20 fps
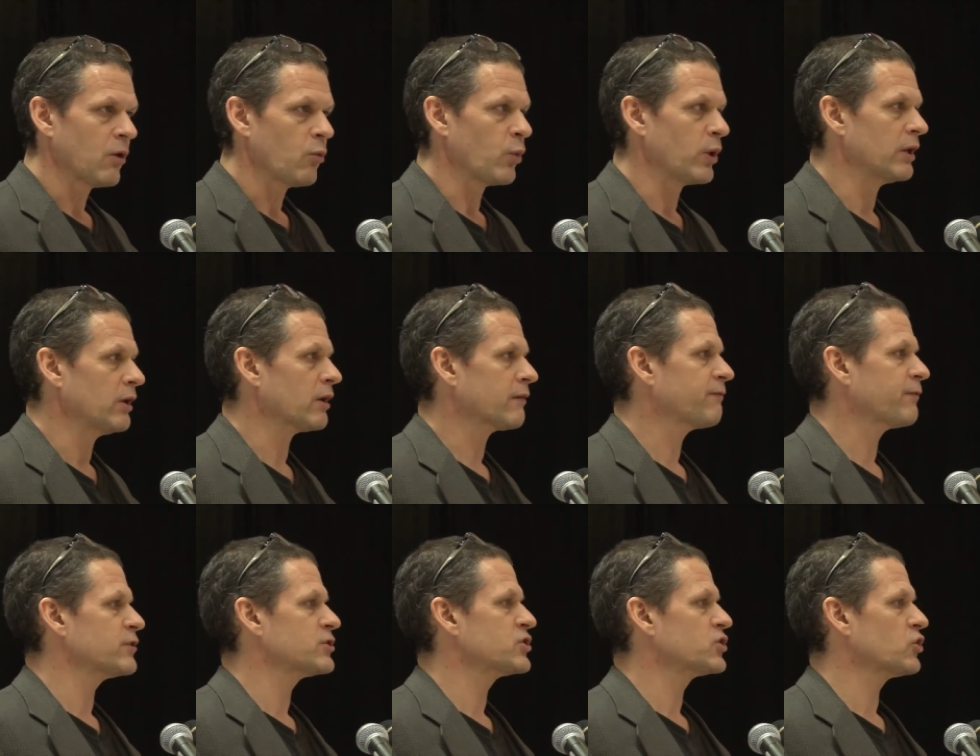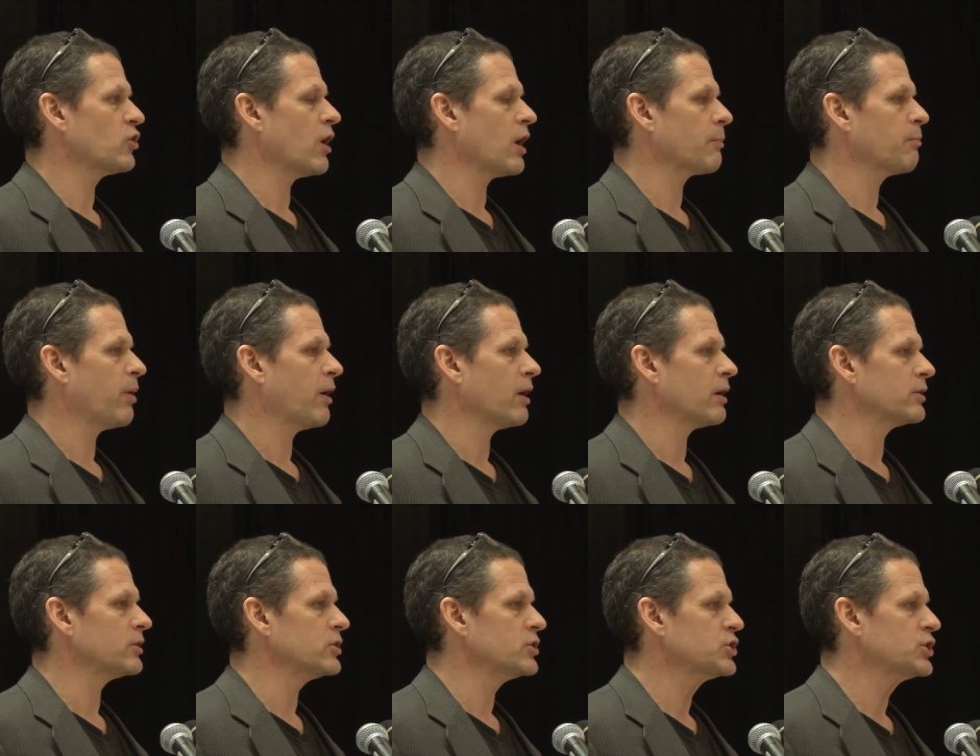We look for strong
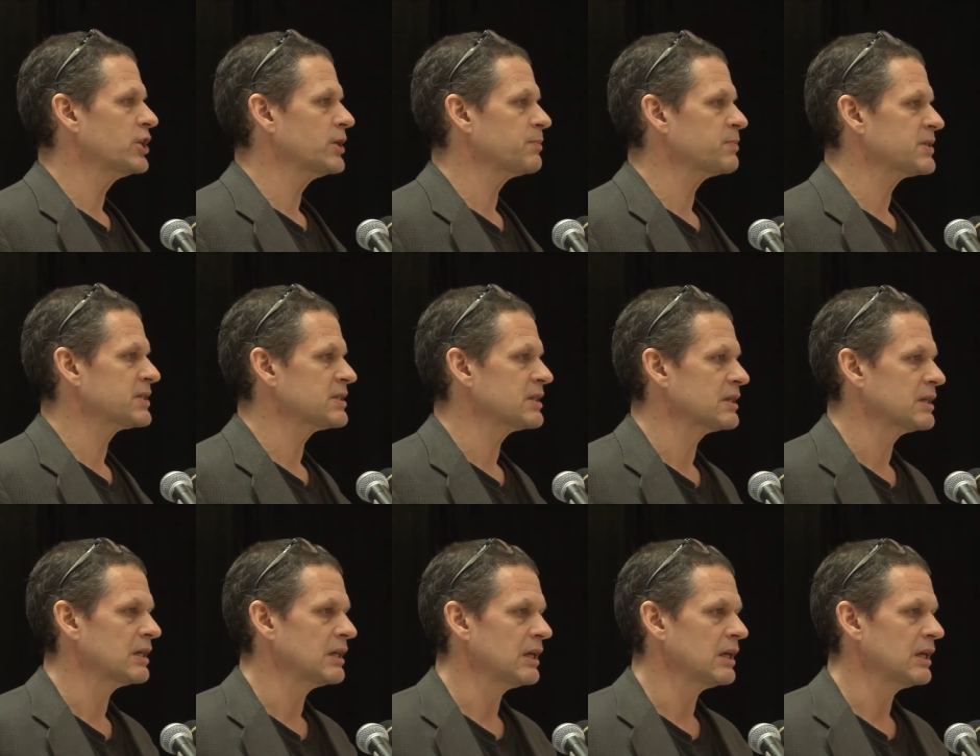partnerships